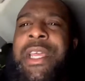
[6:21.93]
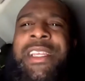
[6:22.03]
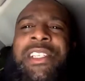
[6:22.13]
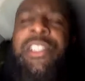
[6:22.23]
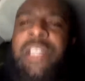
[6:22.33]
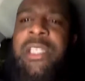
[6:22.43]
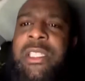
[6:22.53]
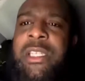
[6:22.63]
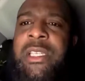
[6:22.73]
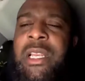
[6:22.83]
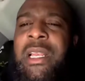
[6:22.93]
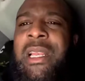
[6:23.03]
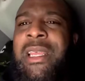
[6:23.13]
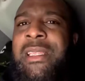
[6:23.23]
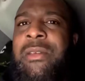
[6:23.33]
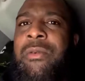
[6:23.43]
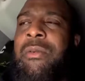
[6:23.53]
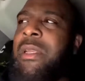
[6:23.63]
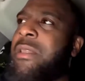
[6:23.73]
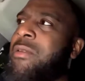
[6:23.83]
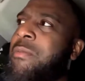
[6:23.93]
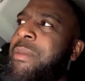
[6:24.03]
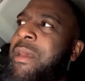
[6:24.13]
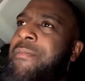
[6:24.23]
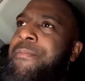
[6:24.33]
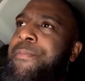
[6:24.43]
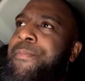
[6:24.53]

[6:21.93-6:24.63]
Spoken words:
It's just this little bit